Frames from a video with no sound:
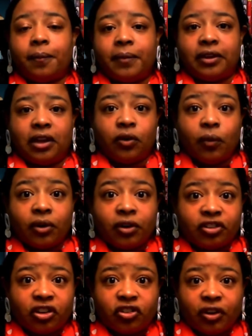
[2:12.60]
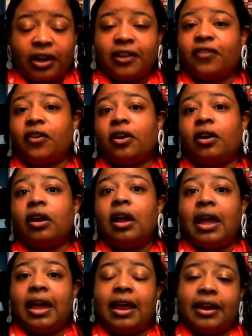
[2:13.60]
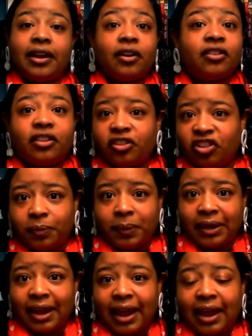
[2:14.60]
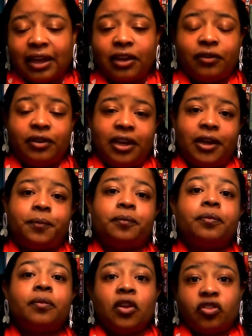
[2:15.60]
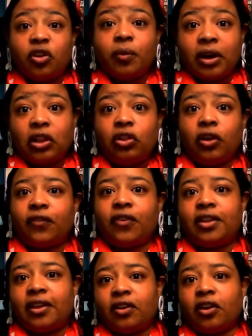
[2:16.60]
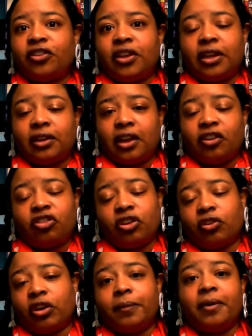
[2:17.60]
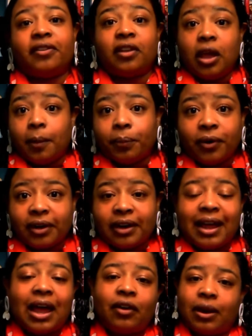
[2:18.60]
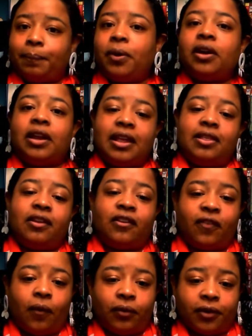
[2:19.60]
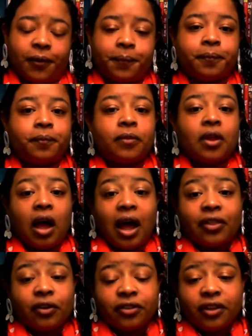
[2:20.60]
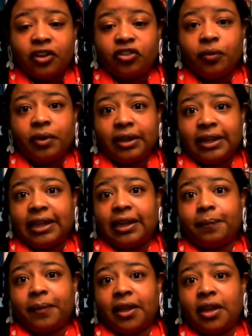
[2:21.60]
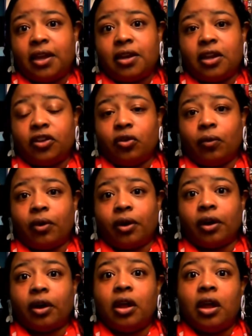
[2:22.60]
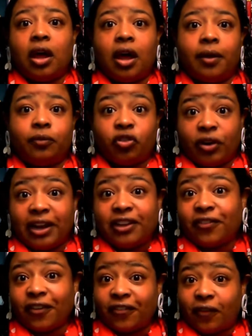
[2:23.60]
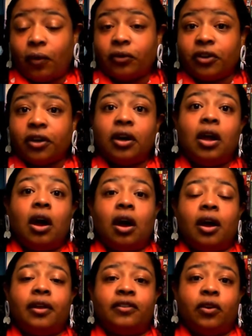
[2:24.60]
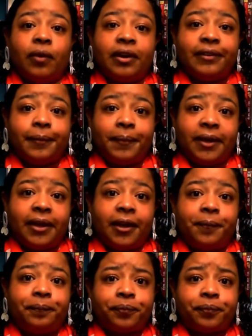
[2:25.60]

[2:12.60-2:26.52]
in order to transfer, and here's the GPA you need. So you want to look for these articulation agreements, print it out, and put it in this folder. Other things you want to keep in your transfer folder is going to be